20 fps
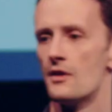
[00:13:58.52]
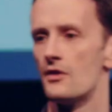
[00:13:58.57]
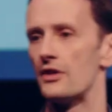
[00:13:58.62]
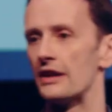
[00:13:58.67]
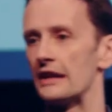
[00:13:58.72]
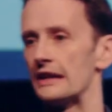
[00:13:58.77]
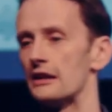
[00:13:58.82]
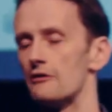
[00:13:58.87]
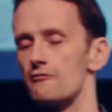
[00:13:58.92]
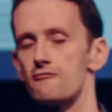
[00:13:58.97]

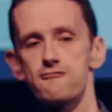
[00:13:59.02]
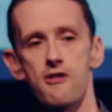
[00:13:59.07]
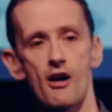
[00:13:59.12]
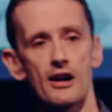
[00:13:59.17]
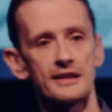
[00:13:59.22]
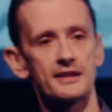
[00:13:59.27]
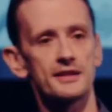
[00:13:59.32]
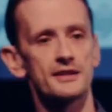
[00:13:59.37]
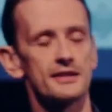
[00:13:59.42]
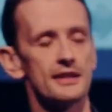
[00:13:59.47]
the
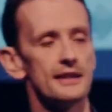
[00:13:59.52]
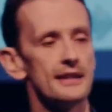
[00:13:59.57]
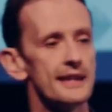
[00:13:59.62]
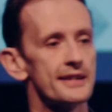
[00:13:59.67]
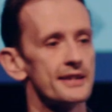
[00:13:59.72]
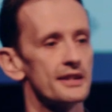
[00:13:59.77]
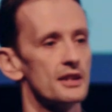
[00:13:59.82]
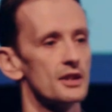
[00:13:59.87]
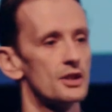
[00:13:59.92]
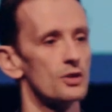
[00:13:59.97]
right to
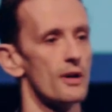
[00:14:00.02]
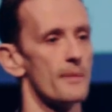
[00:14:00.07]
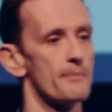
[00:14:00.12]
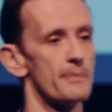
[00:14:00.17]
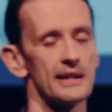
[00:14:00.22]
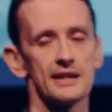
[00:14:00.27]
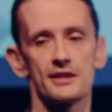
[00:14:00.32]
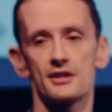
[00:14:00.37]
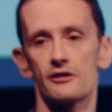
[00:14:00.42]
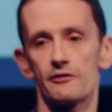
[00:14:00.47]
listen to a
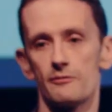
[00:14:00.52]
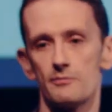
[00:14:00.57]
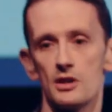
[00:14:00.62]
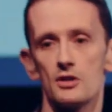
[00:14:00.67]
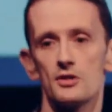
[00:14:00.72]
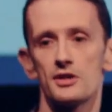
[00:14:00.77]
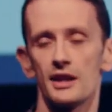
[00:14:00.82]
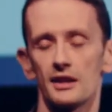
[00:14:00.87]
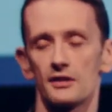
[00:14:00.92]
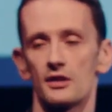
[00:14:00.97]
piece of
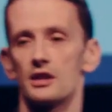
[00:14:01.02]
music